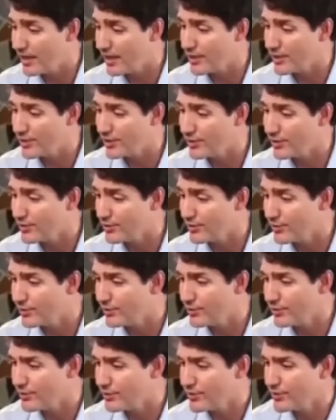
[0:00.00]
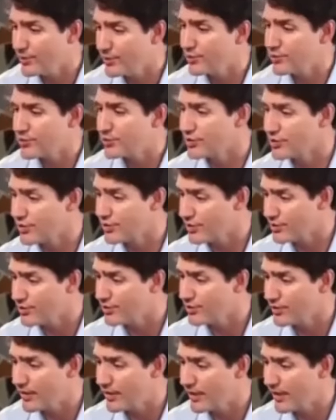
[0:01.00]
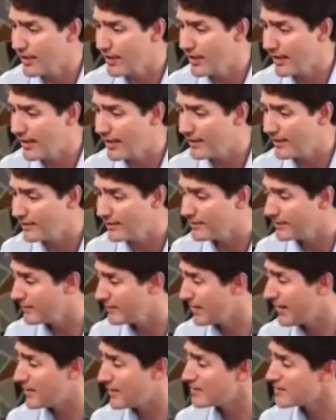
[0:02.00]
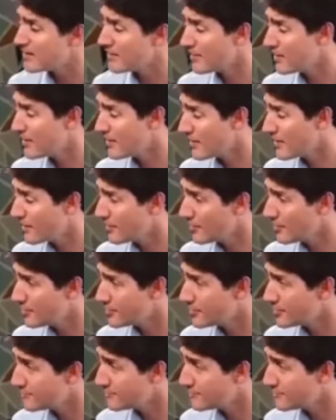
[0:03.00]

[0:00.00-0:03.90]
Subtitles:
you should do. And that is something that I learned.